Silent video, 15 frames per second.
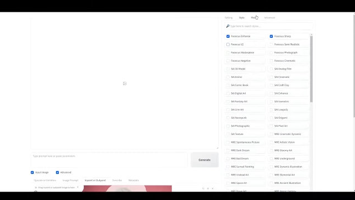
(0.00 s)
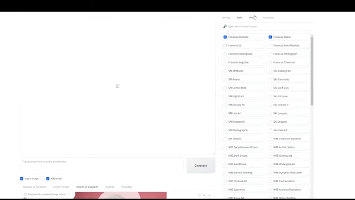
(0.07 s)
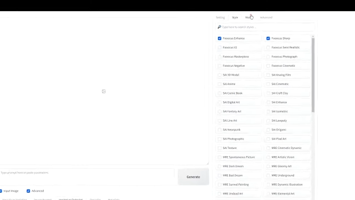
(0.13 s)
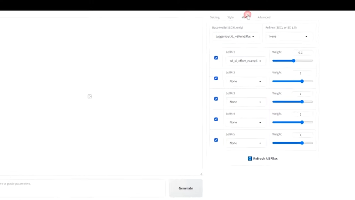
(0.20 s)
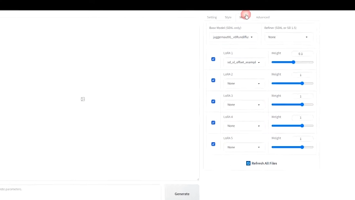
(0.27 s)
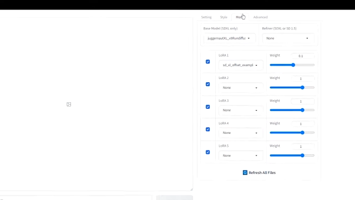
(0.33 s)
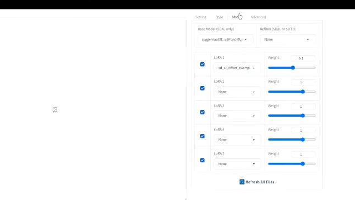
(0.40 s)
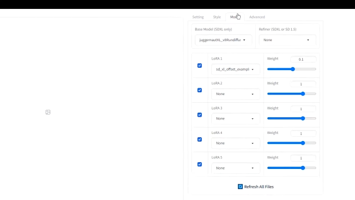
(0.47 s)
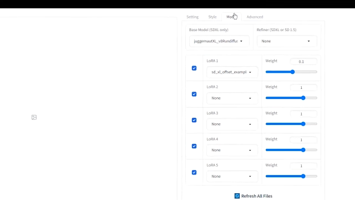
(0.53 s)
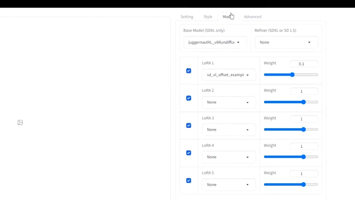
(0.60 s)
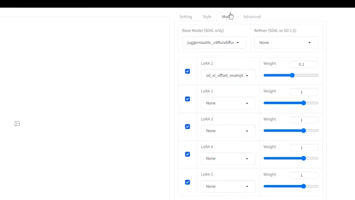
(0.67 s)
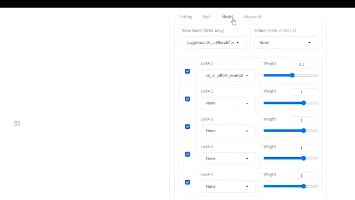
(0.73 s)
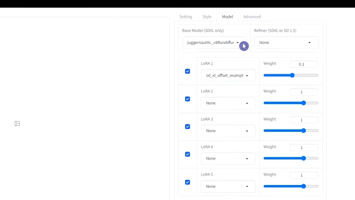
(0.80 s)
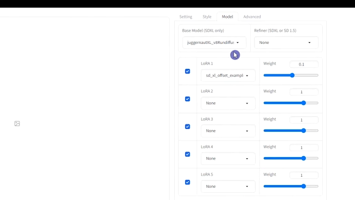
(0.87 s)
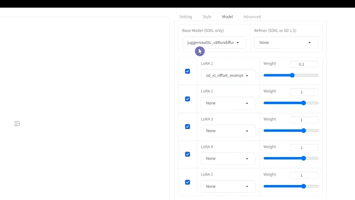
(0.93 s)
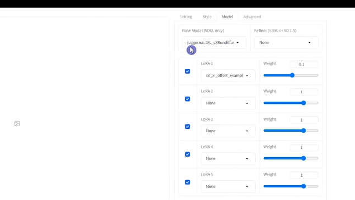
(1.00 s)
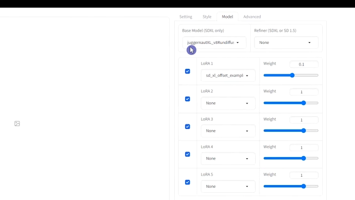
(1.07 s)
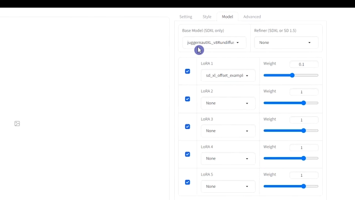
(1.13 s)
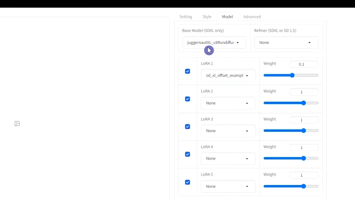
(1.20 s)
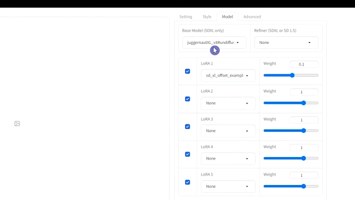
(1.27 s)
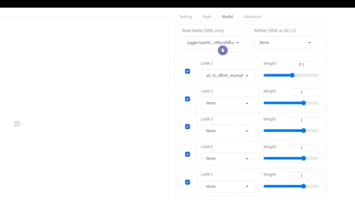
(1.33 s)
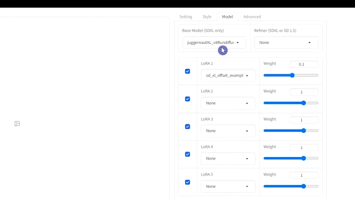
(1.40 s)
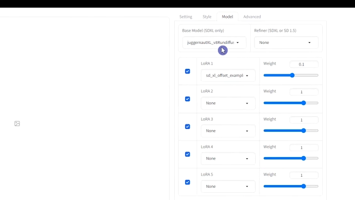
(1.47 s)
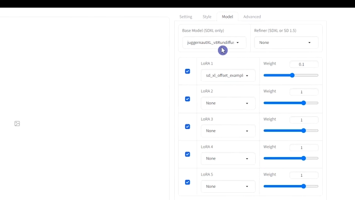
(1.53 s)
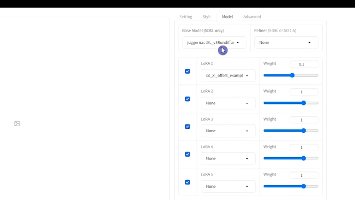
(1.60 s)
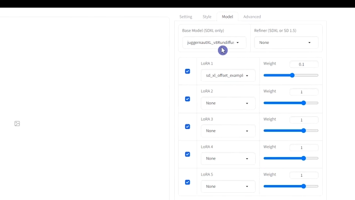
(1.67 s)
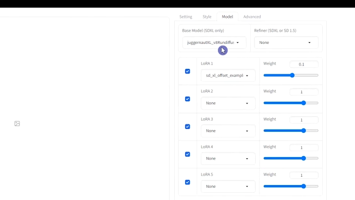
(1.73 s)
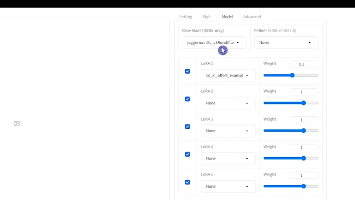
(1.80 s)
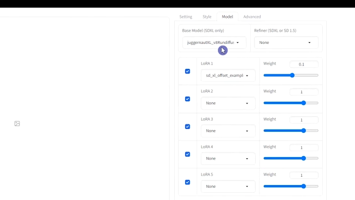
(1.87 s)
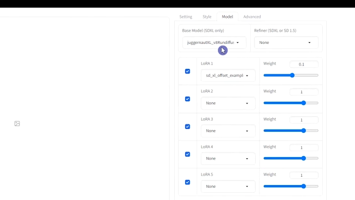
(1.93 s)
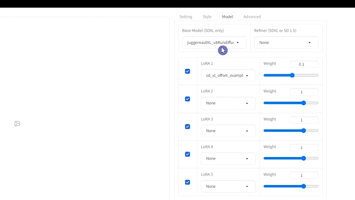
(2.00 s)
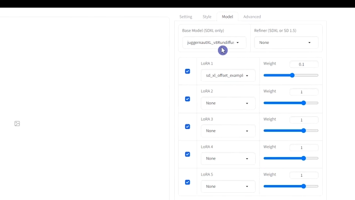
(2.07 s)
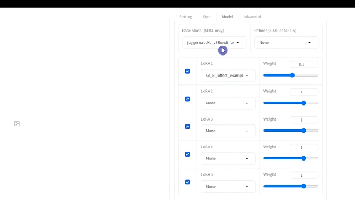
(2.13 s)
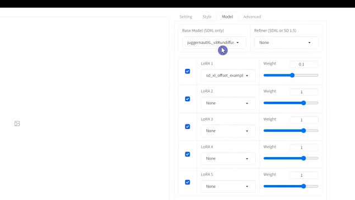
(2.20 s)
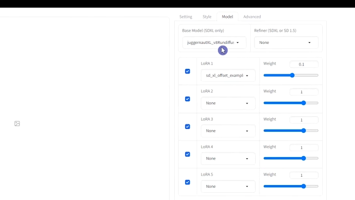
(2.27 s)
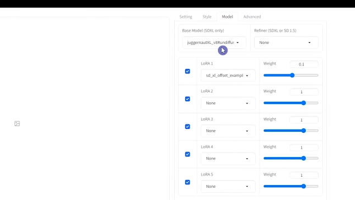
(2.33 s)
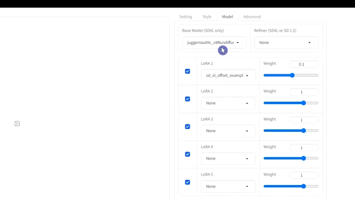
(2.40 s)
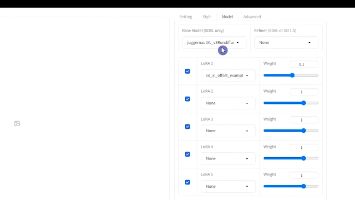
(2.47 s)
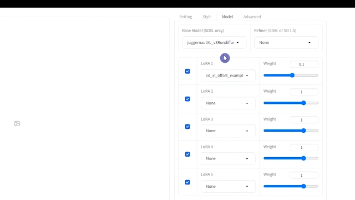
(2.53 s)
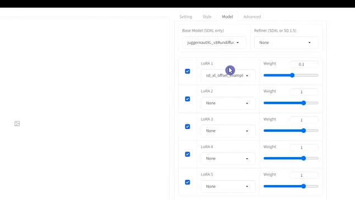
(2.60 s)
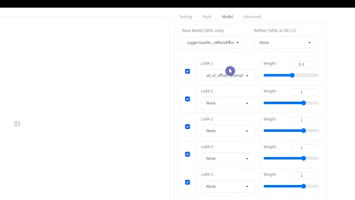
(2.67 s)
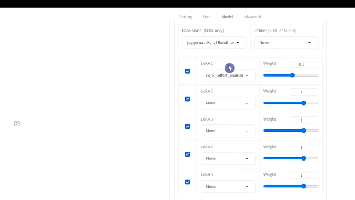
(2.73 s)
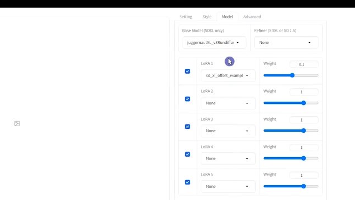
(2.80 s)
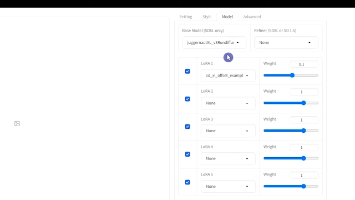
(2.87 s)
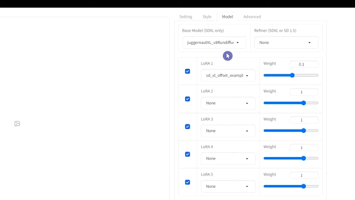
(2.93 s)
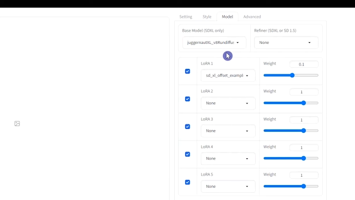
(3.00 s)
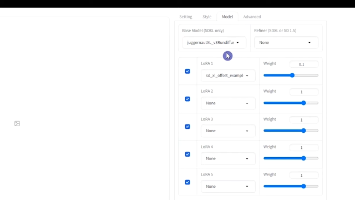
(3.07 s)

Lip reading: (no speaker visible)